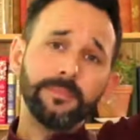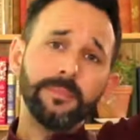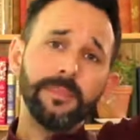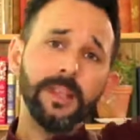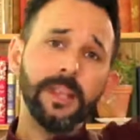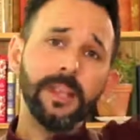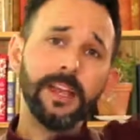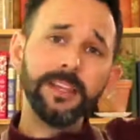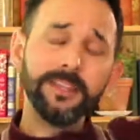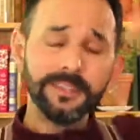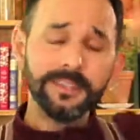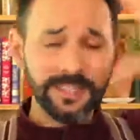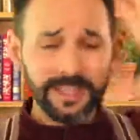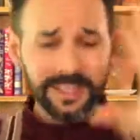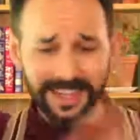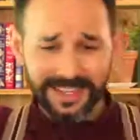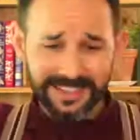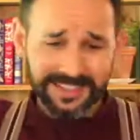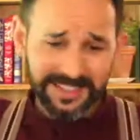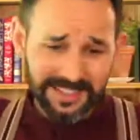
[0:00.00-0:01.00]
and you sit
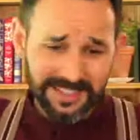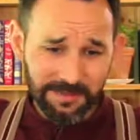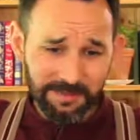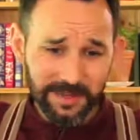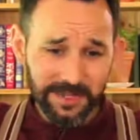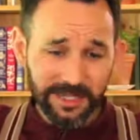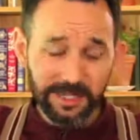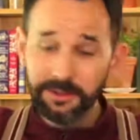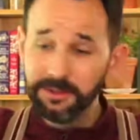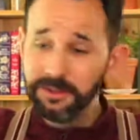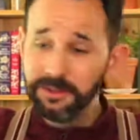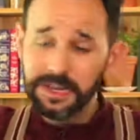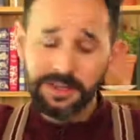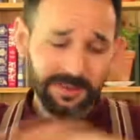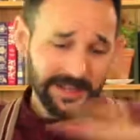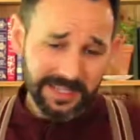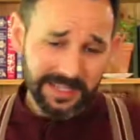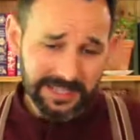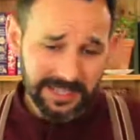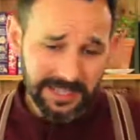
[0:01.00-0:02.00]
next to somebody who you're never
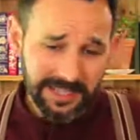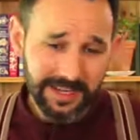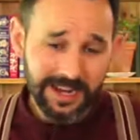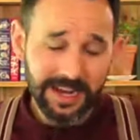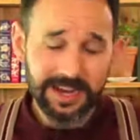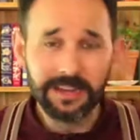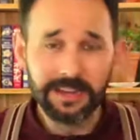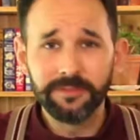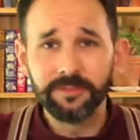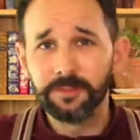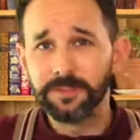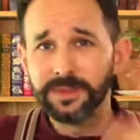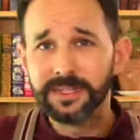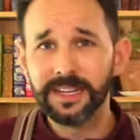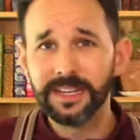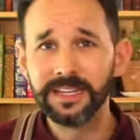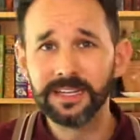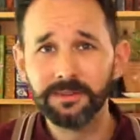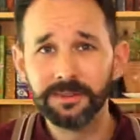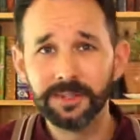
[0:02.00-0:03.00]
going to see again, and you have to
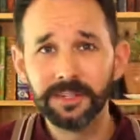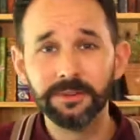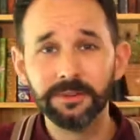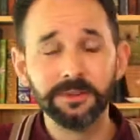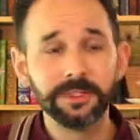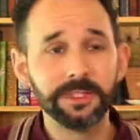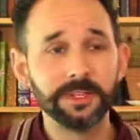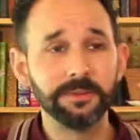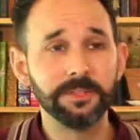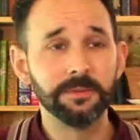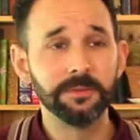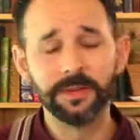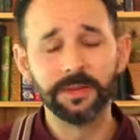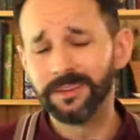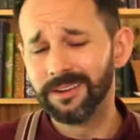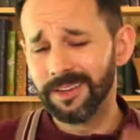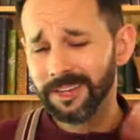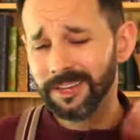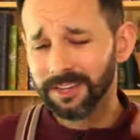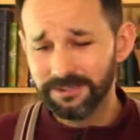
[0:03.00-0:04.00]
pretend to be all sociable and
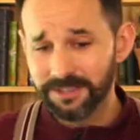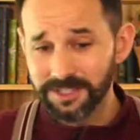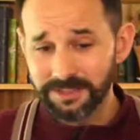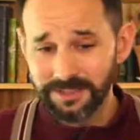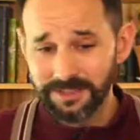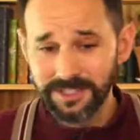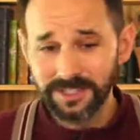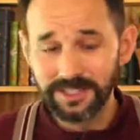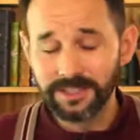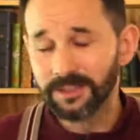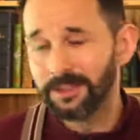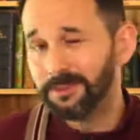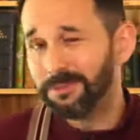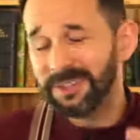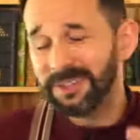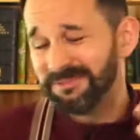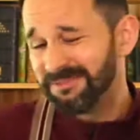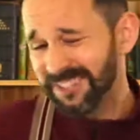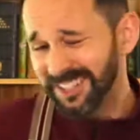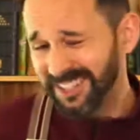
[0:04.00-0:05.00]
like you're interested in them
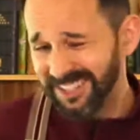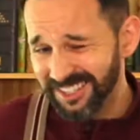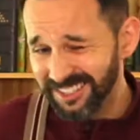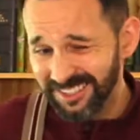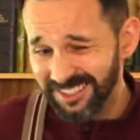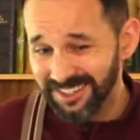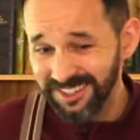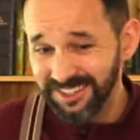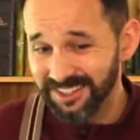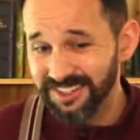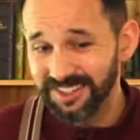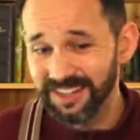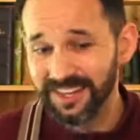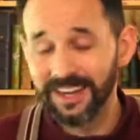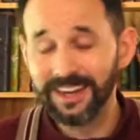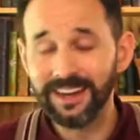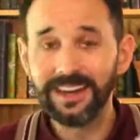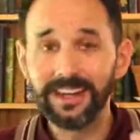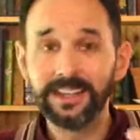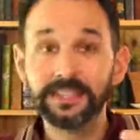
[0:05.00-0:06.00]
when really you're not and you couldn't
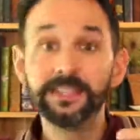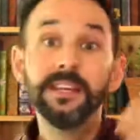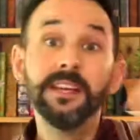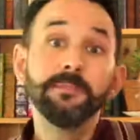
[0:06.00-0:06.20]
care less.